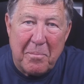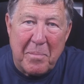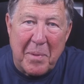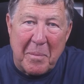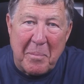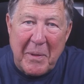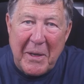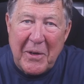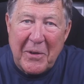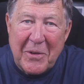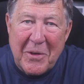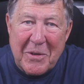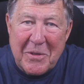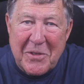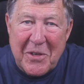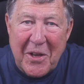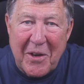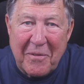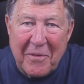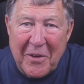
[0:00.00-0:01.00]
but Peter
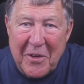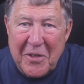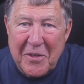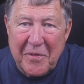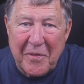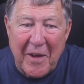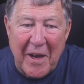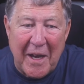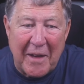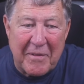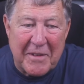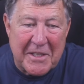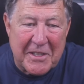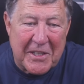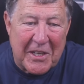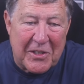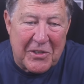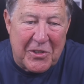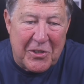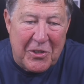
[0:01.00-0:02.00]
goes on in verse 5 and
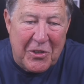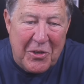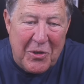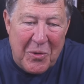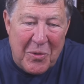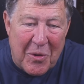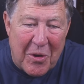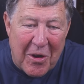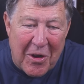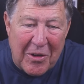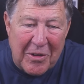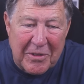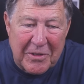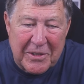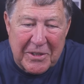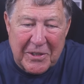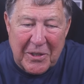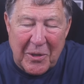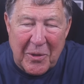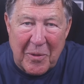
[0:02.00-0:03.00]
says, You
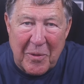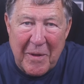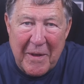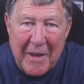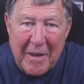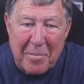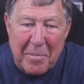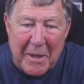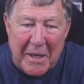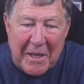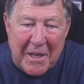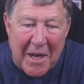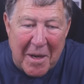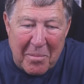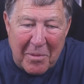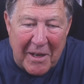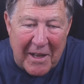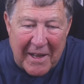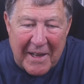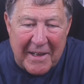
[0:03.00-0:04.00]
also
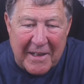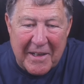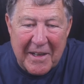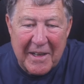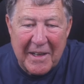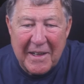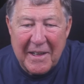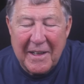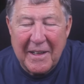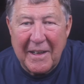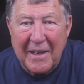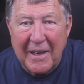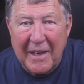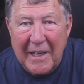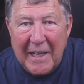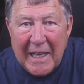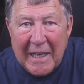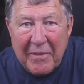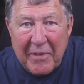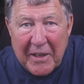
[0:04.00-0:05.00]
become like
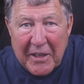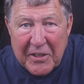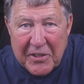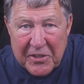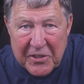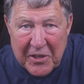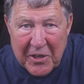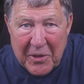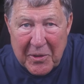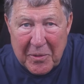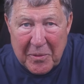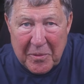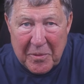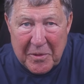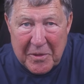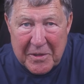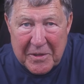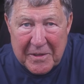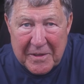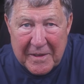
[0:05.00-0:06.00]
living
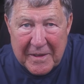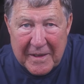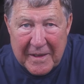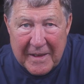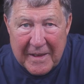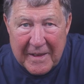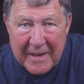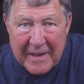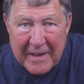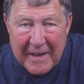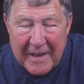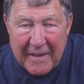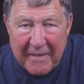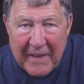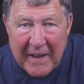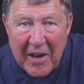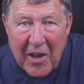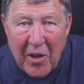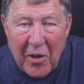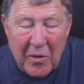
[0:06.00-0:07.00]
stones.
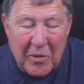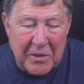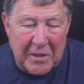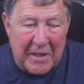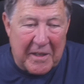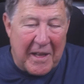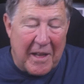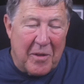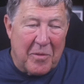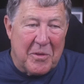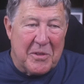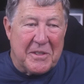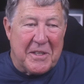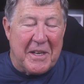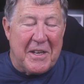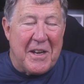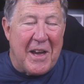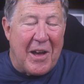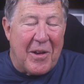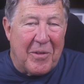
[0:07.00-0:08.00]
Then all in other words,
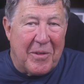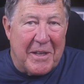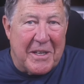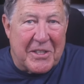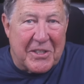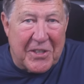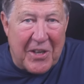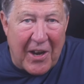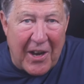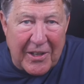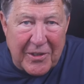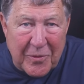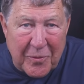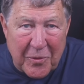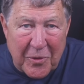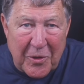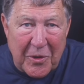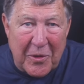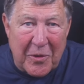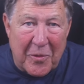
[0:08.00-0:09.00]
that not only is God's
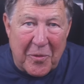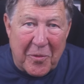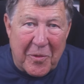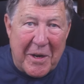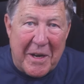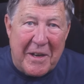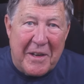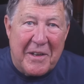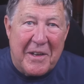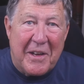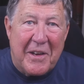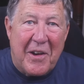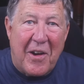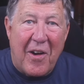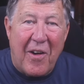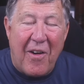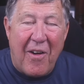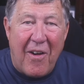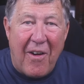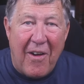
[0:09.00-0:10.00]
word written in
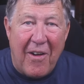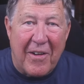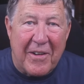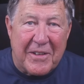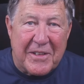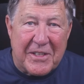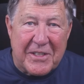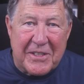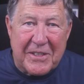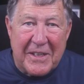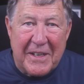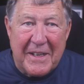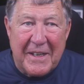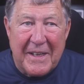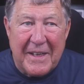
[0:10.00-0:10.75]
our hearts